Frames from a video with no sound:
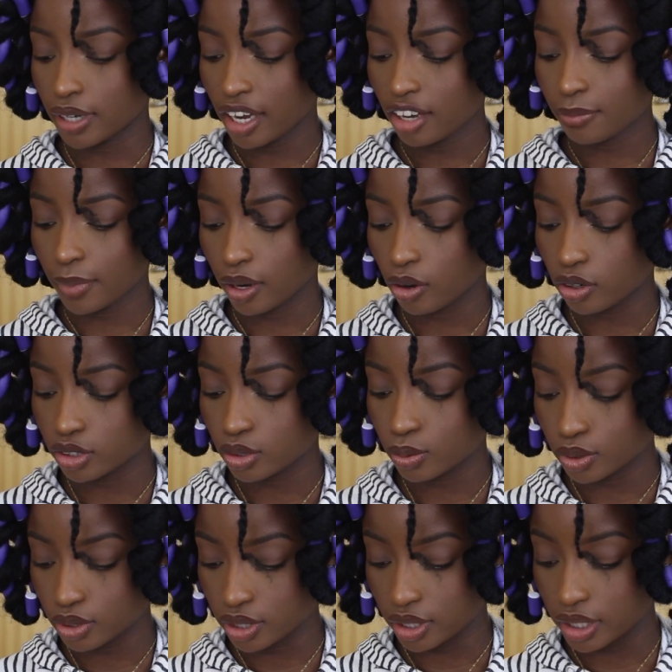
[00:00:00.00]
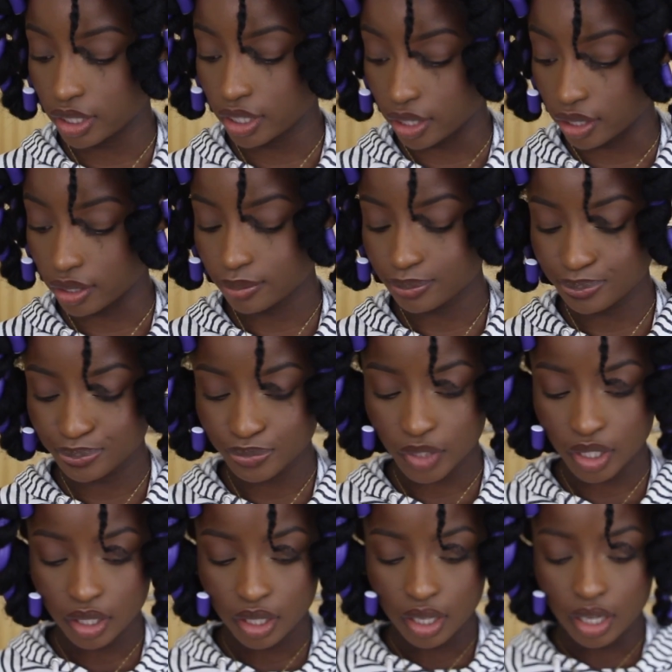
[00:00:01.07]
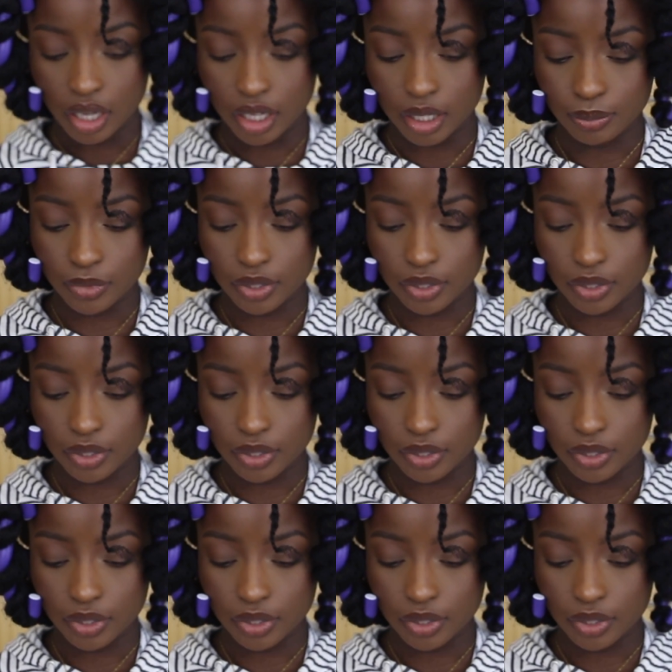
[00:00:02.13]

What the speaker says: I have my hot water here, and I'm